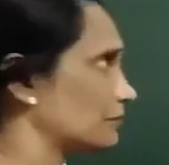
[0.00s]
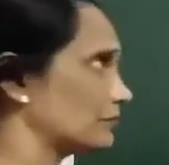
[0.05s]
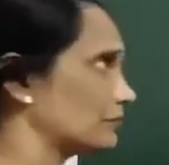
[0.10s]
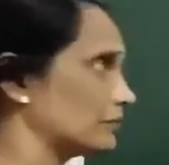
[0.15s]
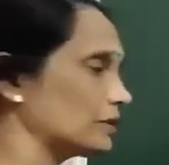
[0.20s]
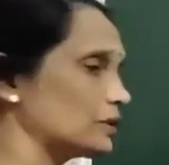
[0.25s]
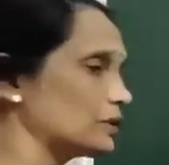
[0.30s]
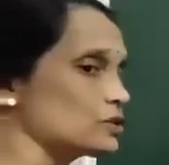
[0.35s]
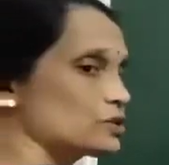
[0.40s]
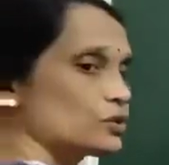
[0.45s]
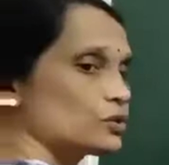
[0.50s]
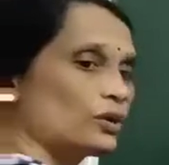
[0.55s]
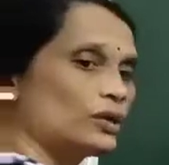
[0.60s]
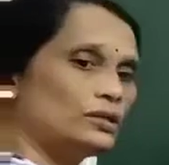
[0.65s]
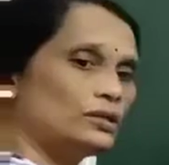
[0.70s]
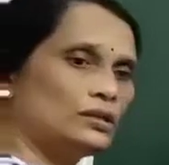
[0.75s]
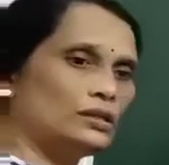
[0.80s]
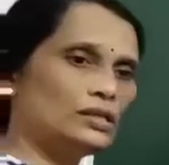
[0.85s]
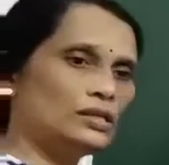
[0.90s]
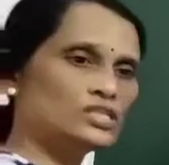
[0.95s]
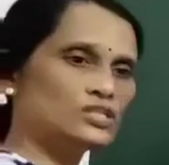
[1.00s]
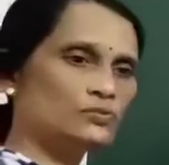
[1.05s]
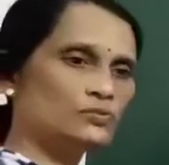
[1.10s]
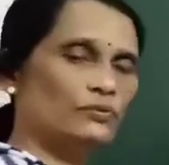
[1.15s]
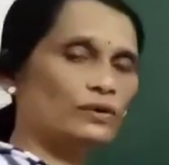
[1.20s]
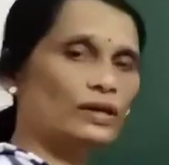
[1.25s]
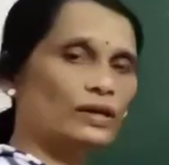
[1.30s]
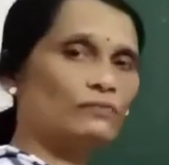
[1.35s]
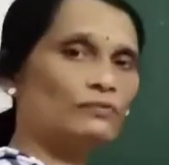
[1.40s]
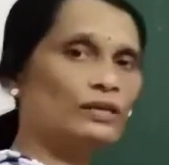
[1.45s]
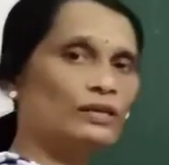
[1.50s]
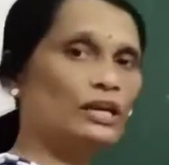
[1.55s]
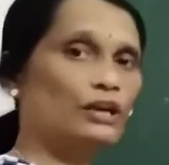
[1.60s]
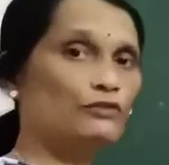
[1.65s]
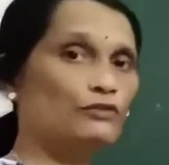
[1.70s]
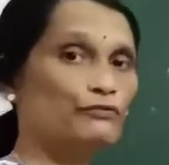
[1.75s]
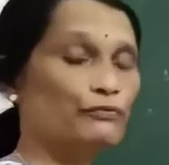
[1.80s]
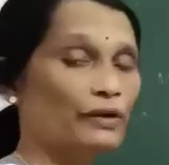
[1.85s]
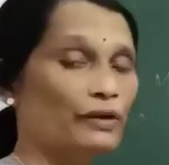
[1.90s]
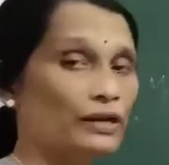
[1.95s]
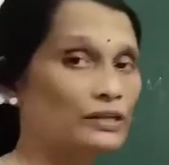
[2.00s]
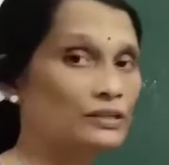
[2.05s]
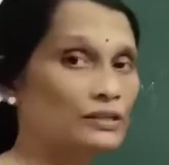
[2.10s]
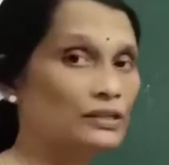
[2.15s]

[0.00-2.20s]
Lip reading: So in this way we can find